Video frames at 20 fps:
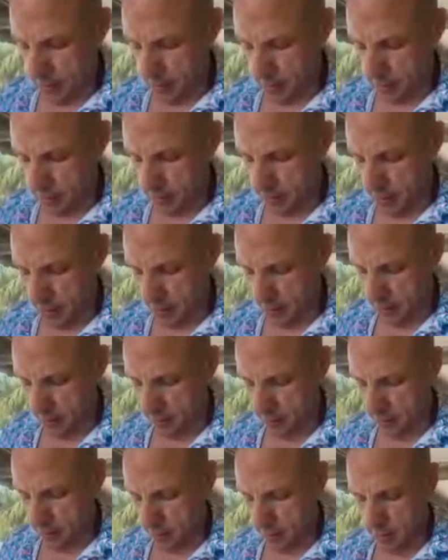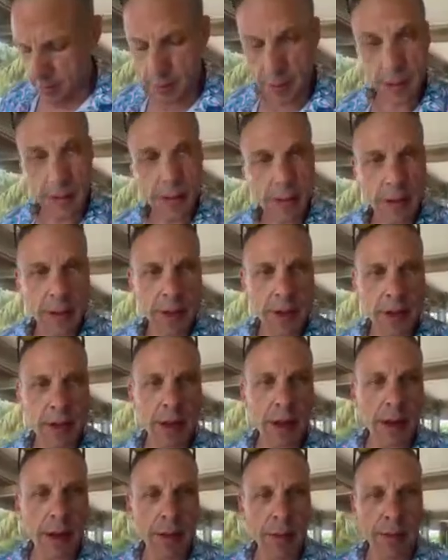So,
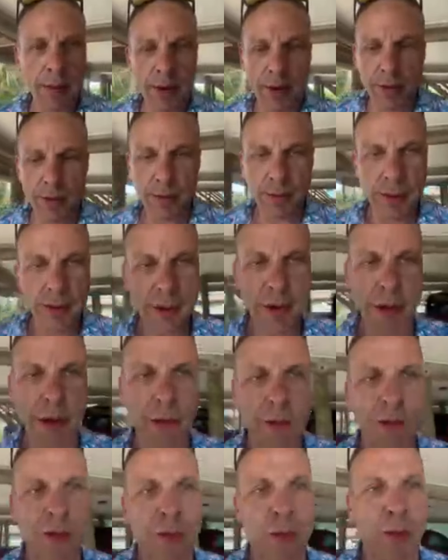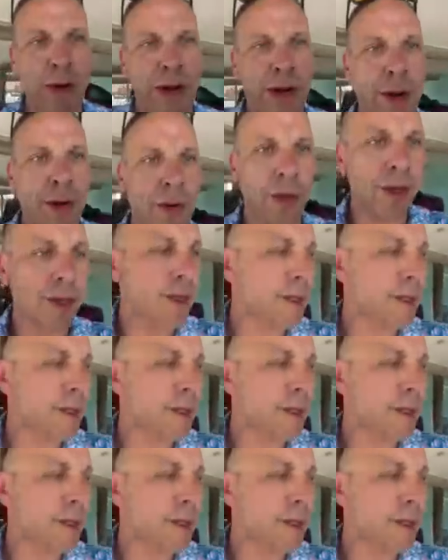boom, no more wind noise.